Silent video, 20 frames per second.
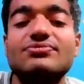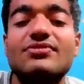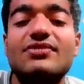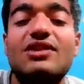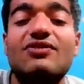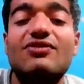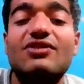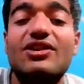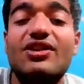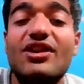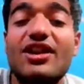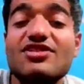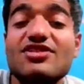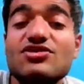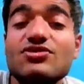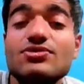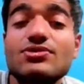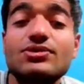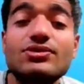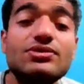If it tries
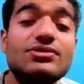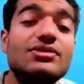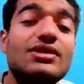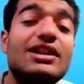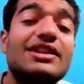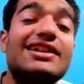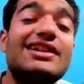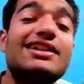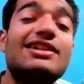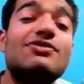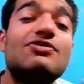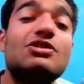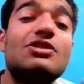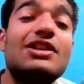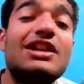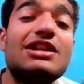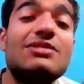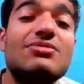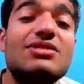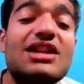to go, then it would
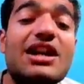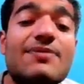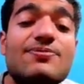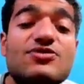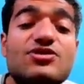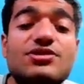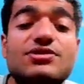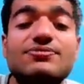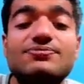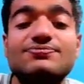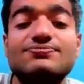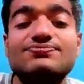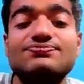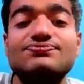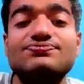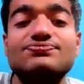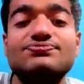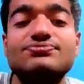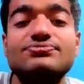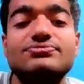again be captured.
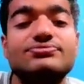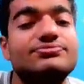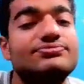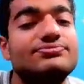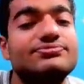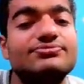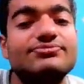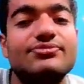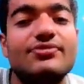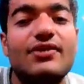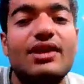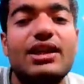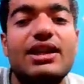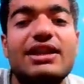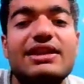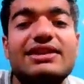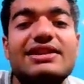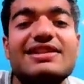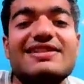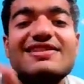
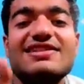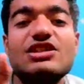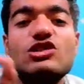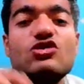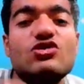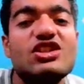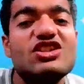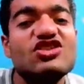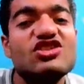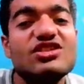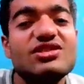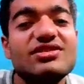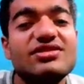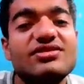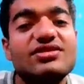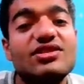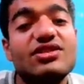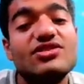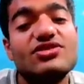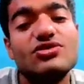This situation
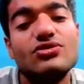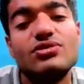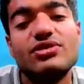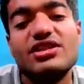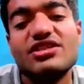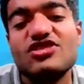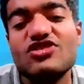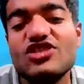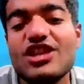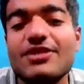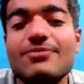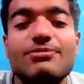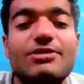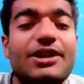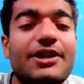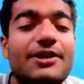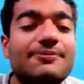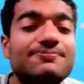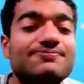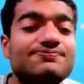is known as checkmate.